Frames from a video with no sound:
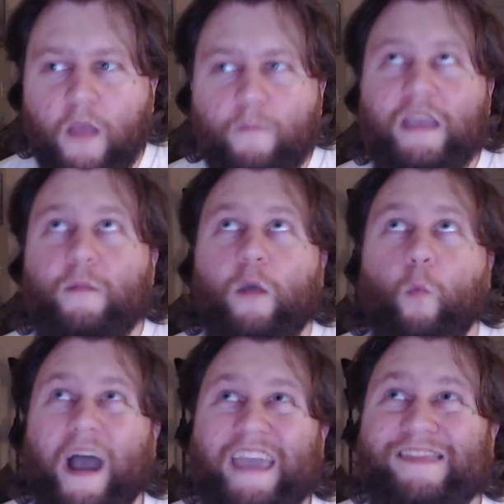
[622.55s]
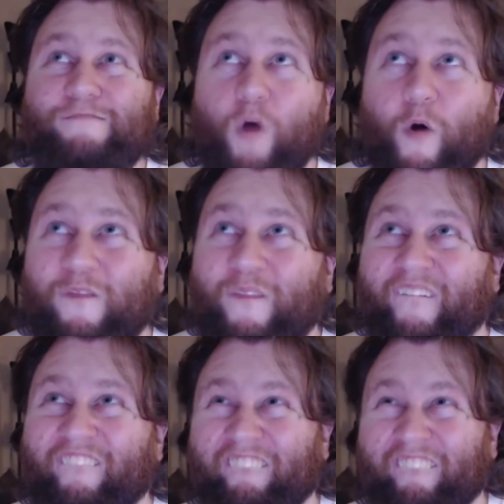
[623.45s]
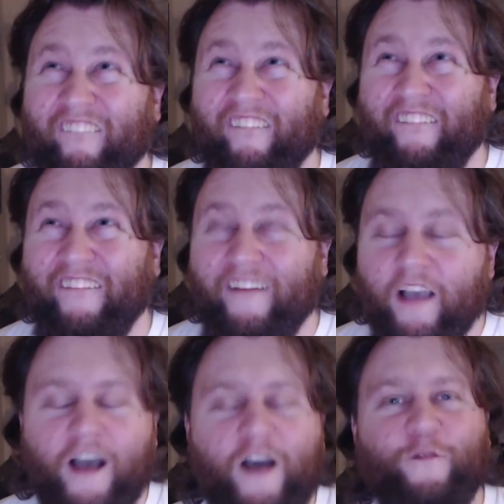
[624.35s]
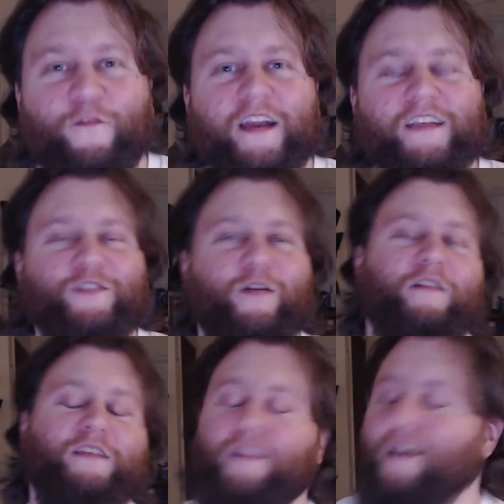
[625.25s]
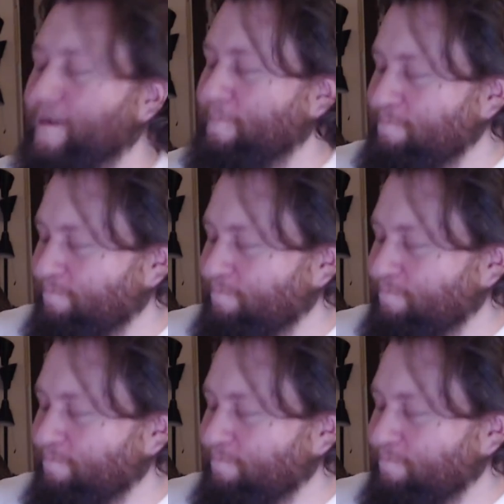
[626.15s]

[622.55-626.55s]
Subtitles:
Oh, funny story. I was at the